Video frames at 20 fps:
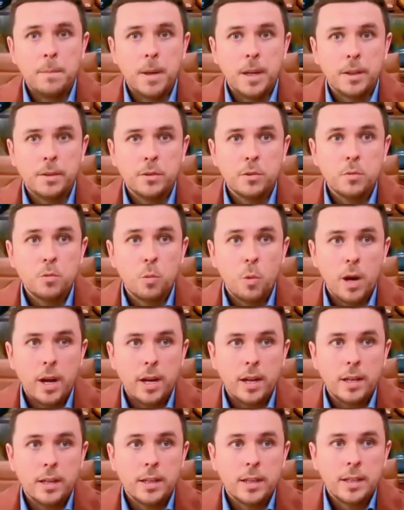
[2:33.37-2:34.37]

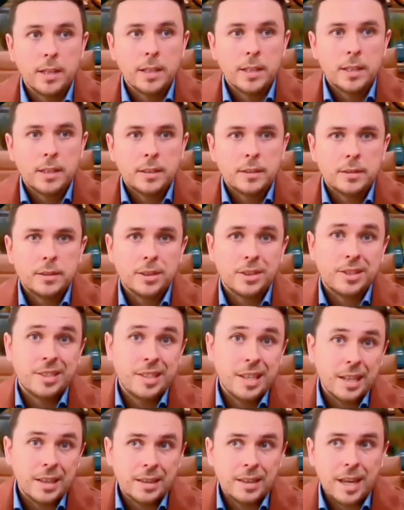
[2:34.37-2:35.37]
way to
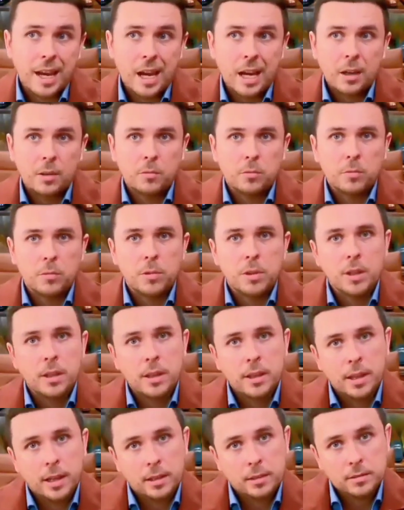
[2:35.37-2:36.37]
get that
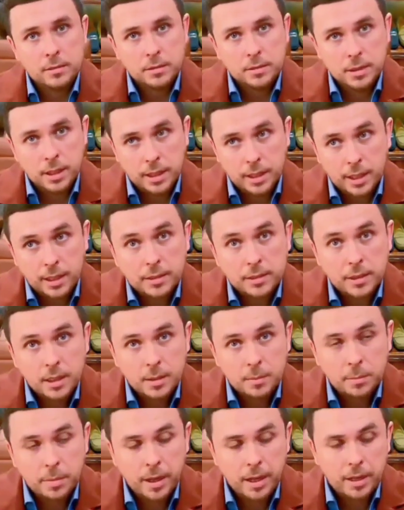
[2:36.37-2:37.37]
without, like I
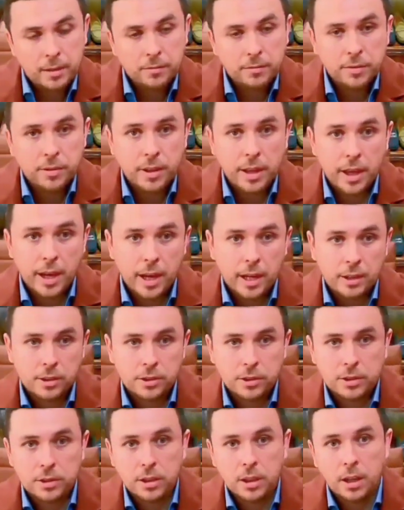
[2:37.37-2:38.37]
said, paying for the
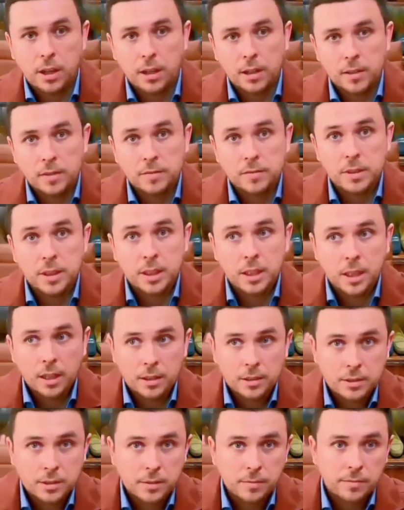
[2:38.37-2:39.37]
extra of the
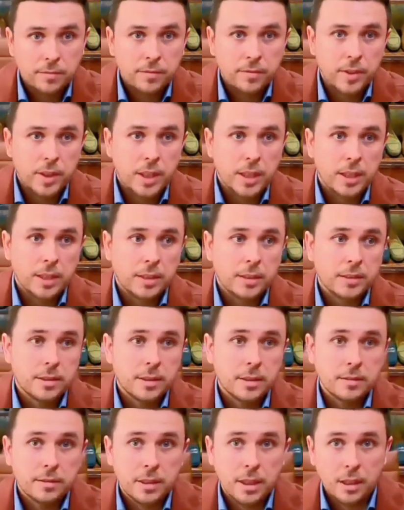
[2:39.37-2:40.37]
custom fittings,
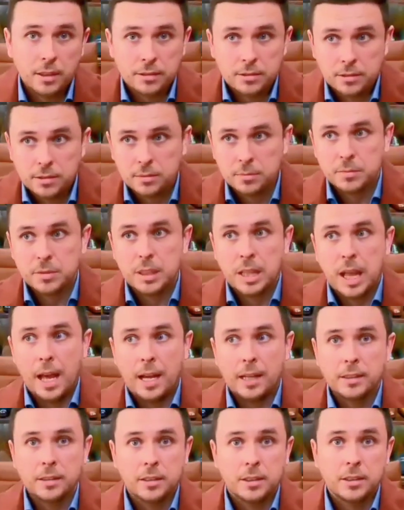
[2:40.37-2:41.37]
the customs
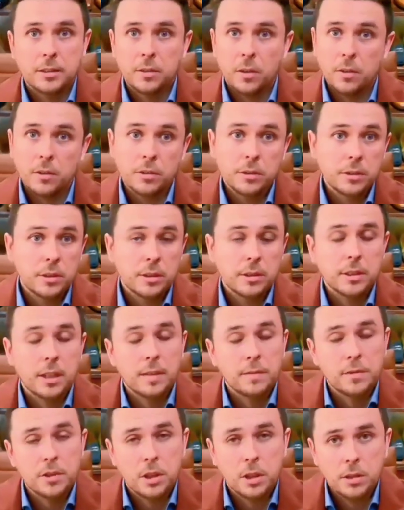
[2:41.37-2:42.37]
last, because all those things
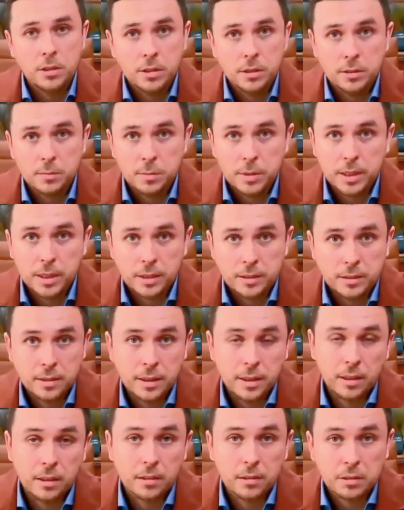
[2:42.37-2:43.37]
have charges because
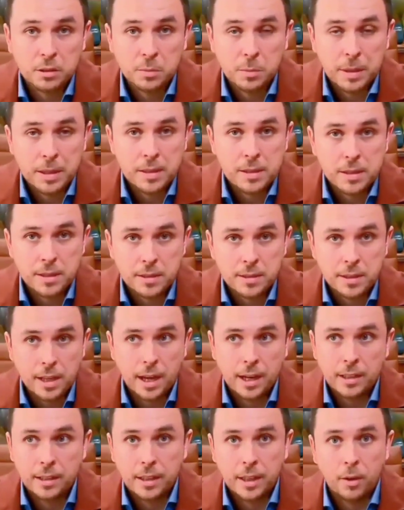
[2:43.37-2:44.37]
they are expenses
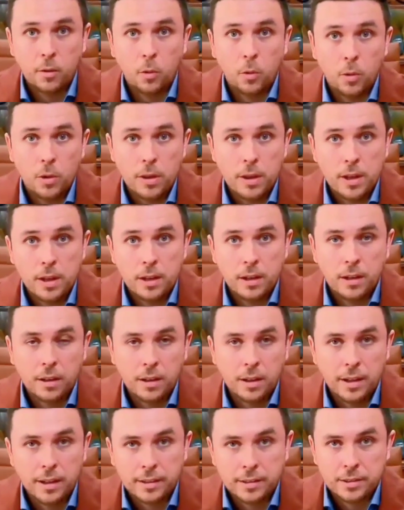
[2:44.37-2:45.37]
and or they
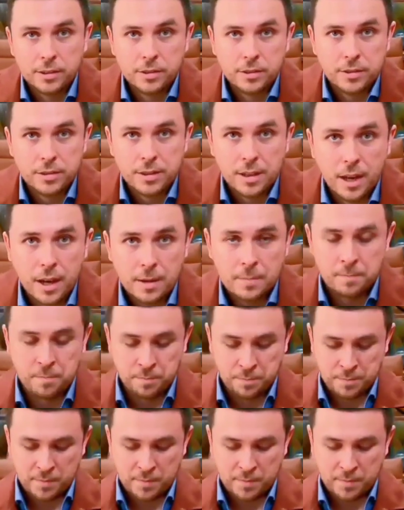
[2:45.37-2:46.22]
are extra time.